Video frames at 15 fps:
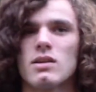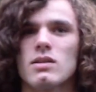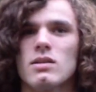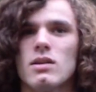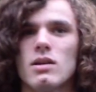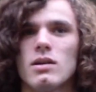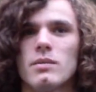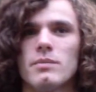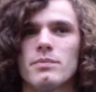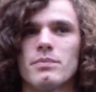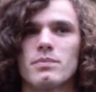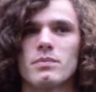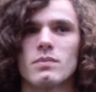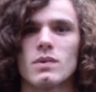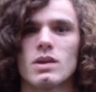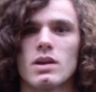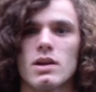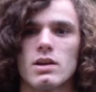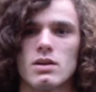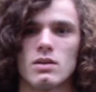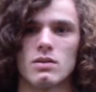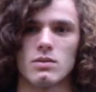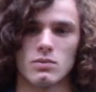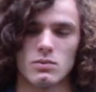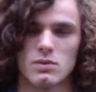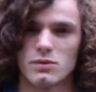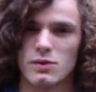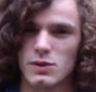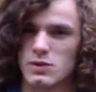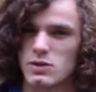of
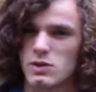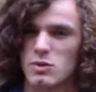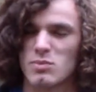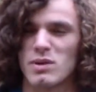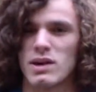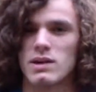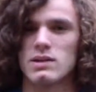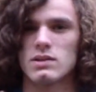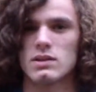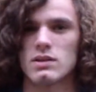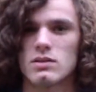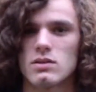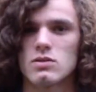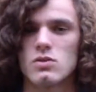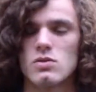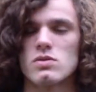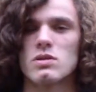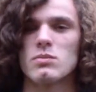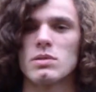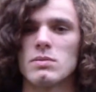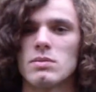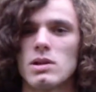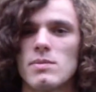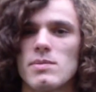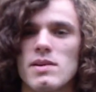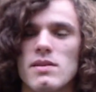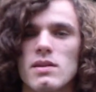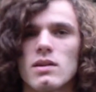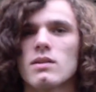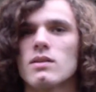reverse in your brain, and it screws some people up, I
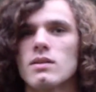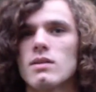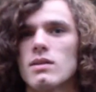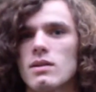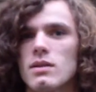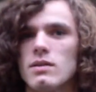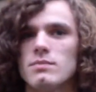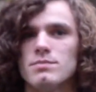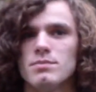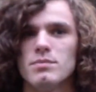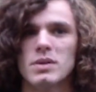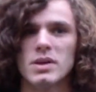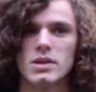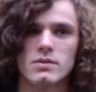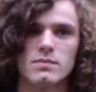think. But